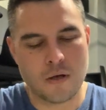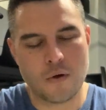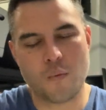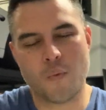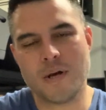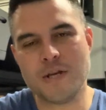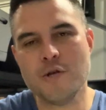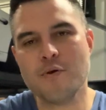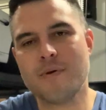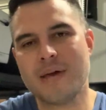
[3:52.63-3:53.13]

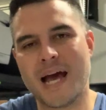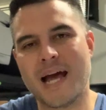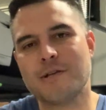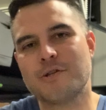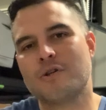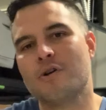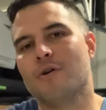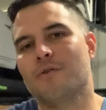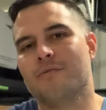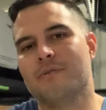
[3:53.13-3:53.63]
when you
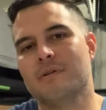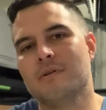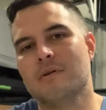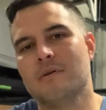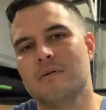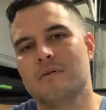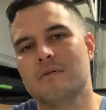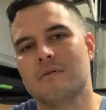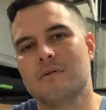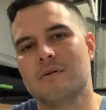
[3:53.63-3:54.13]
catch COVID,
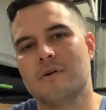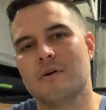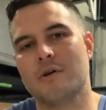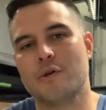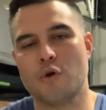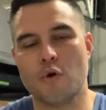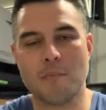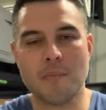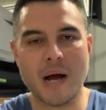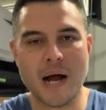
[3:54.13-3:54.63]

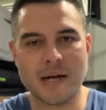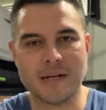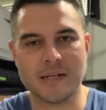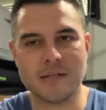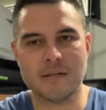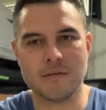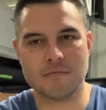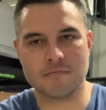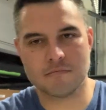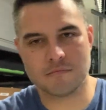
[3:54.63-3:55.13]
your
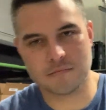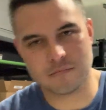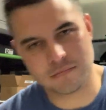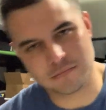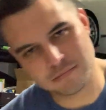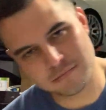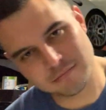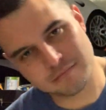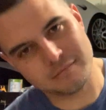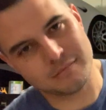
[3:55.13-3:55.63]
body,
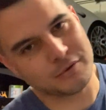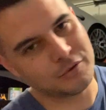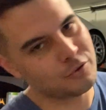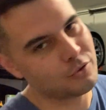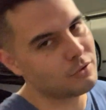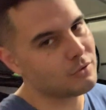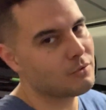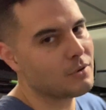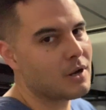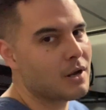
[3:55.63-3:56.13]

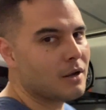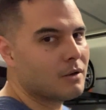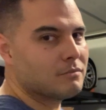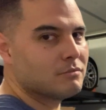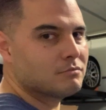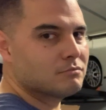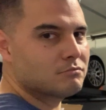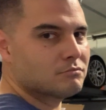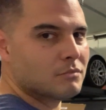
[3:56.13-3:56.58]
turn around,